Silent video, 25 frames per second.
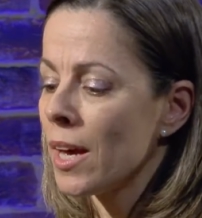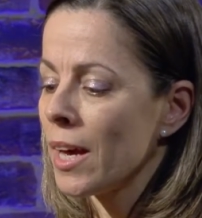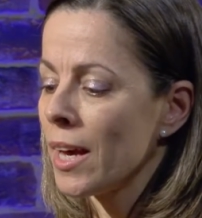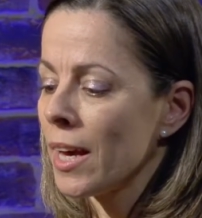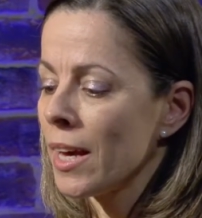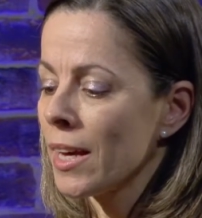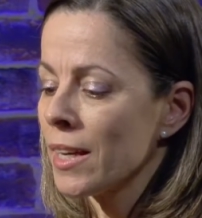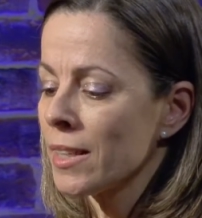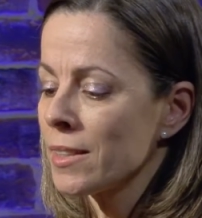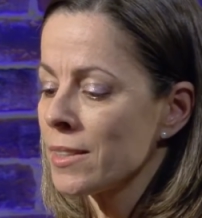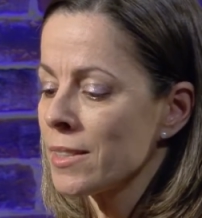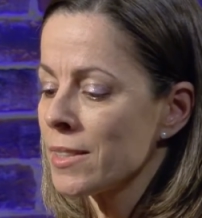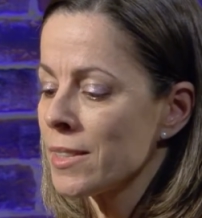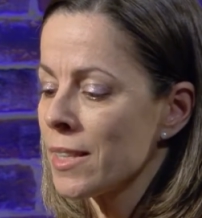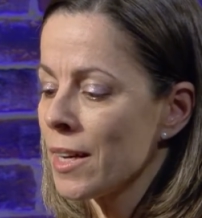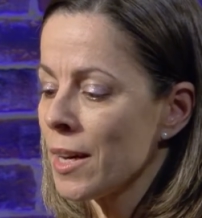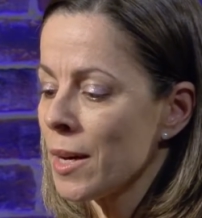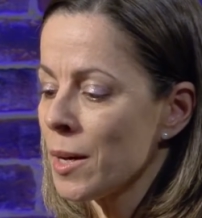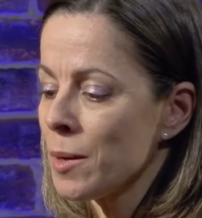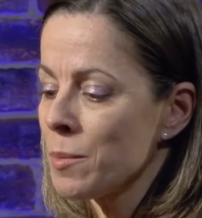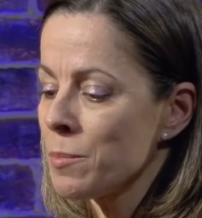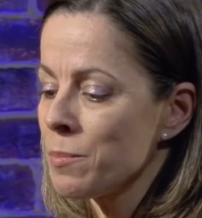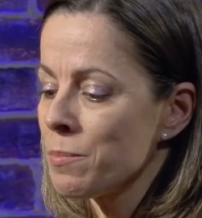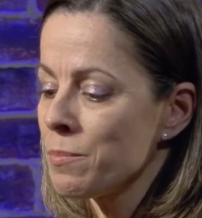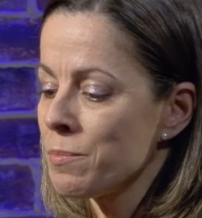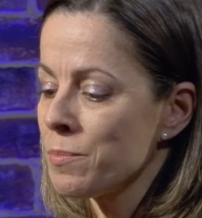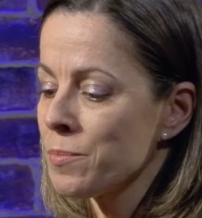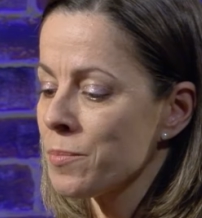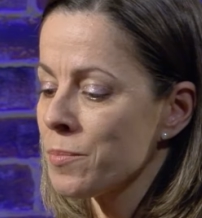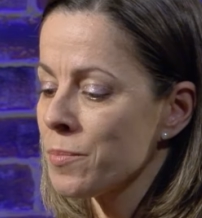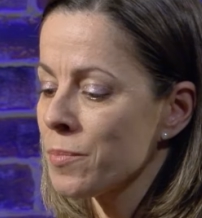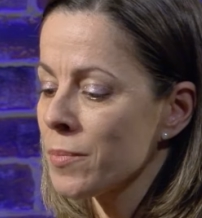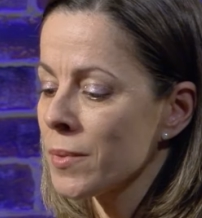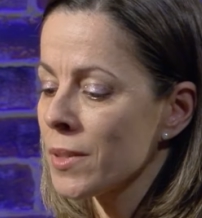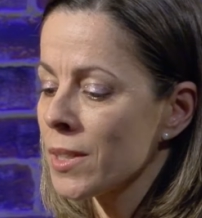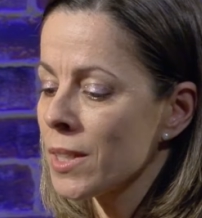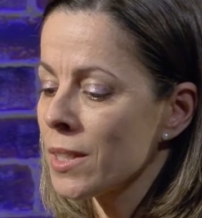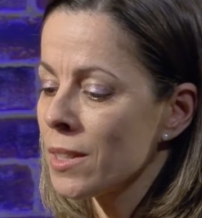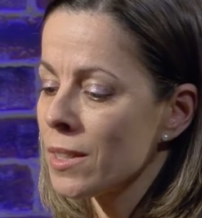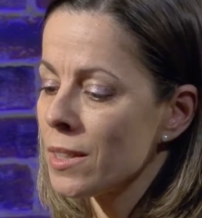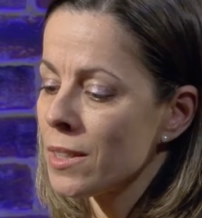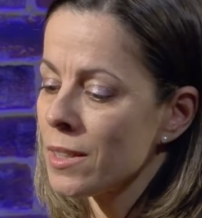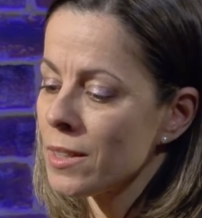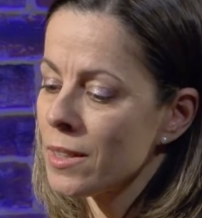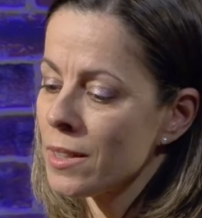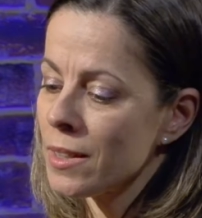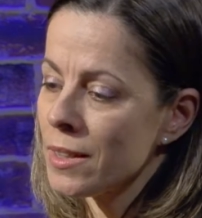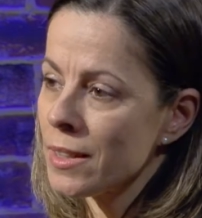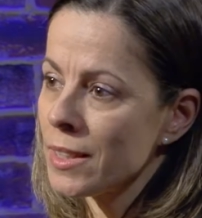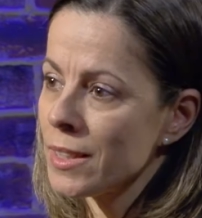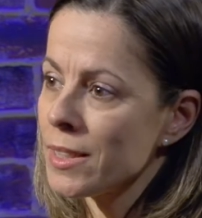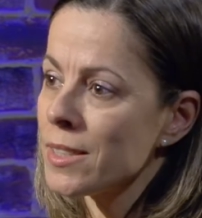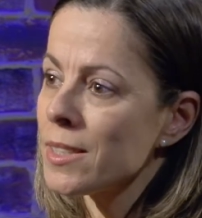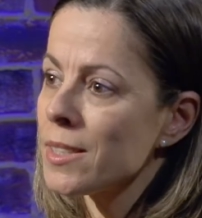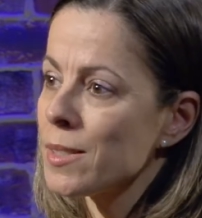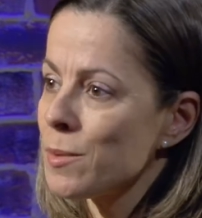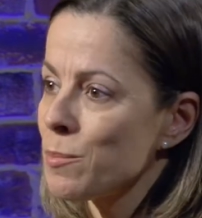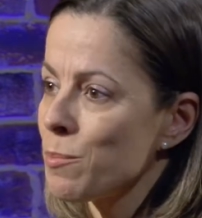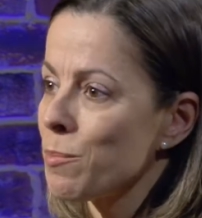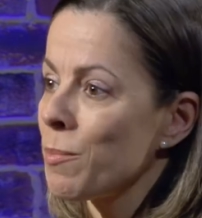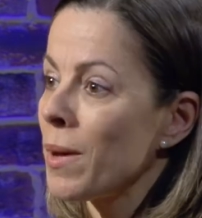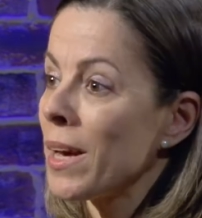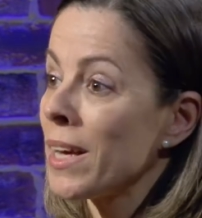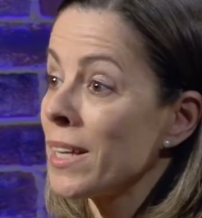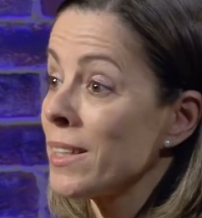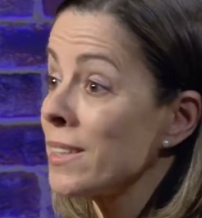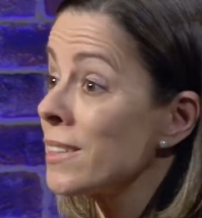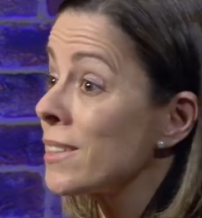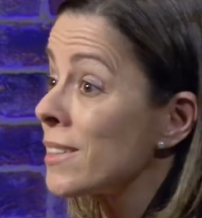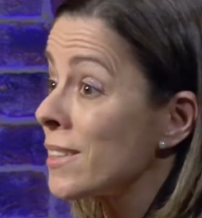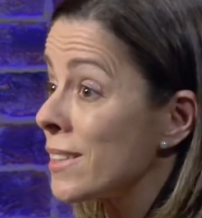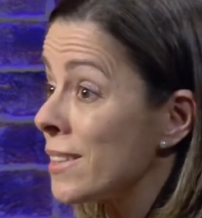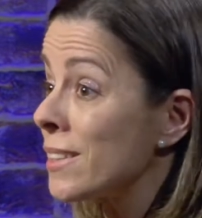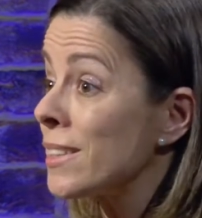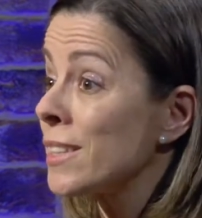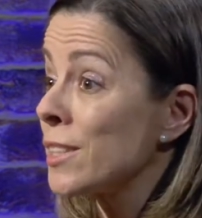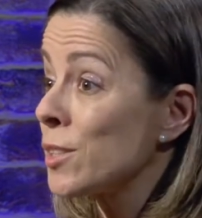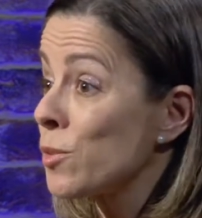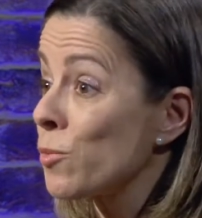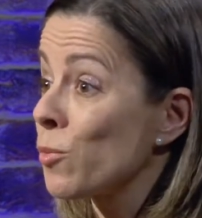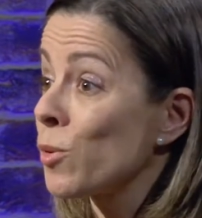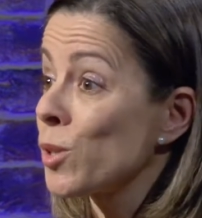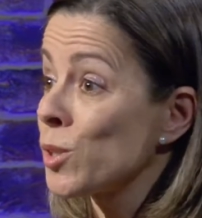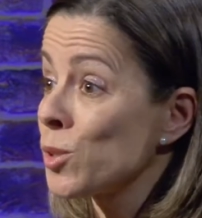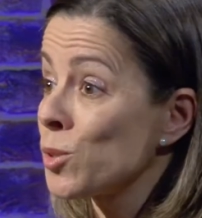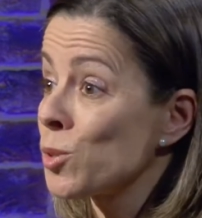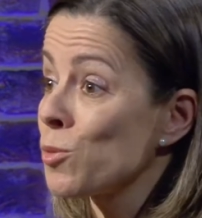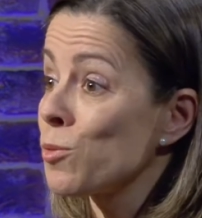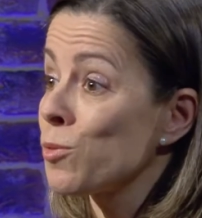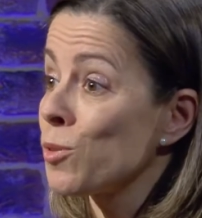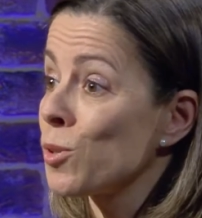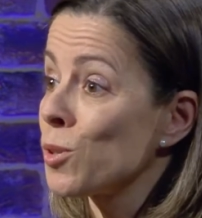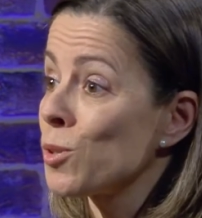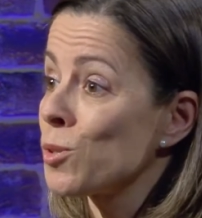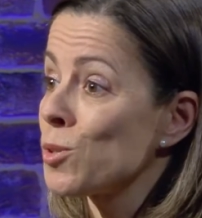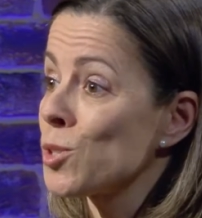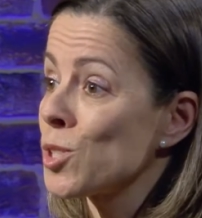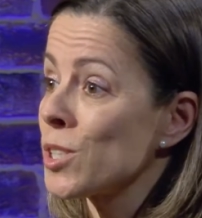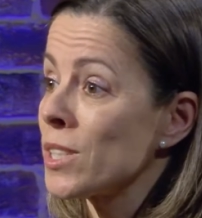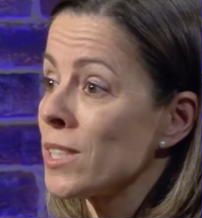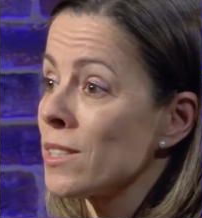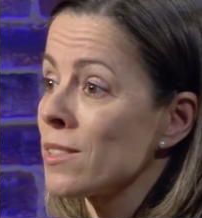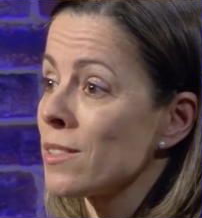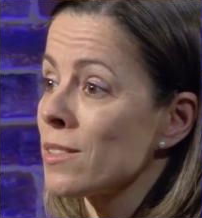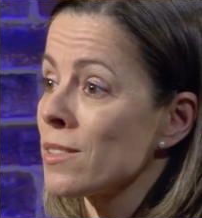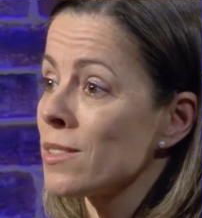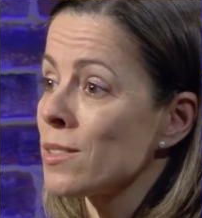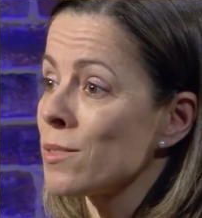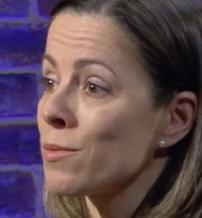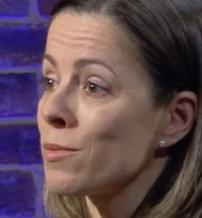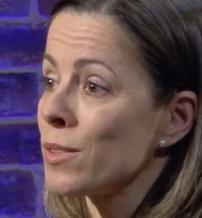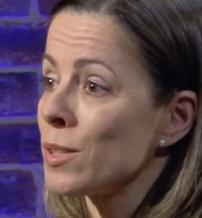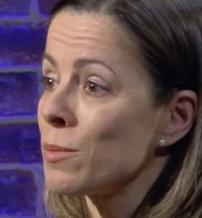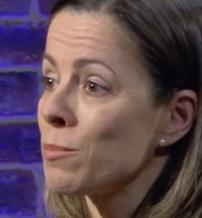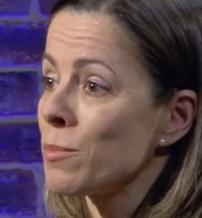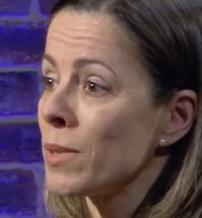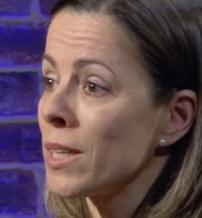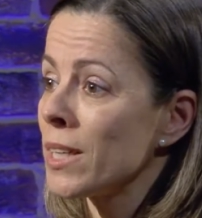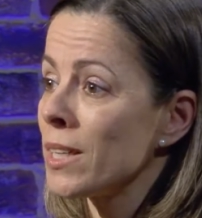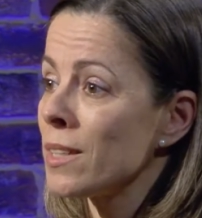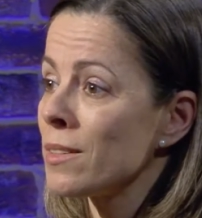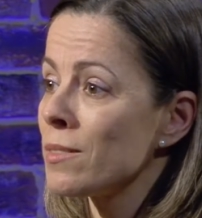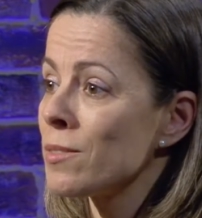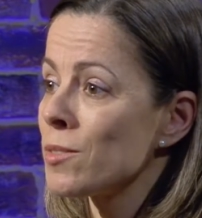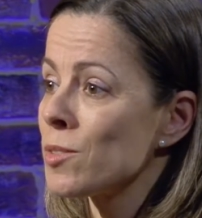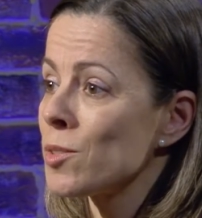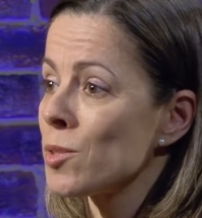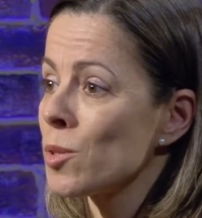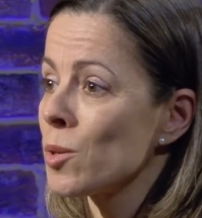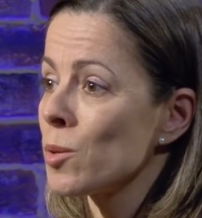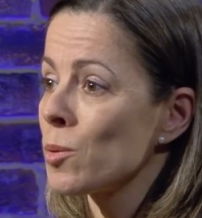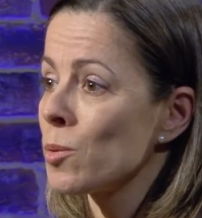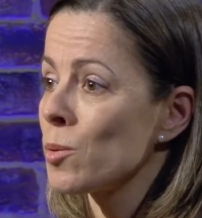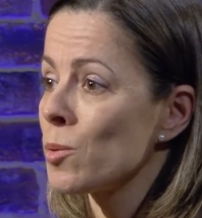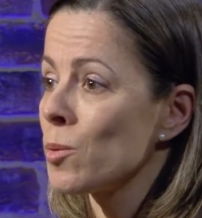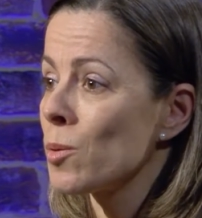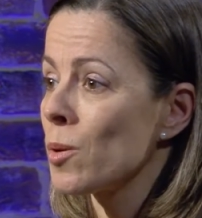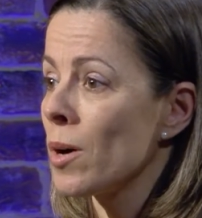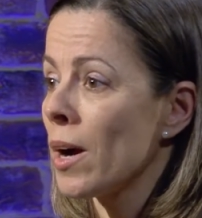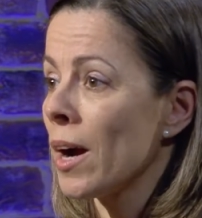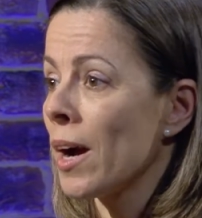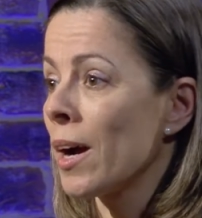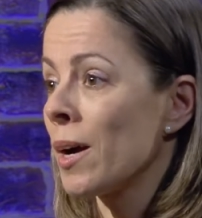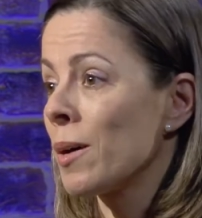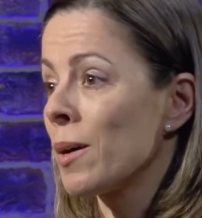And this man didn't want to follow Jesus with me, so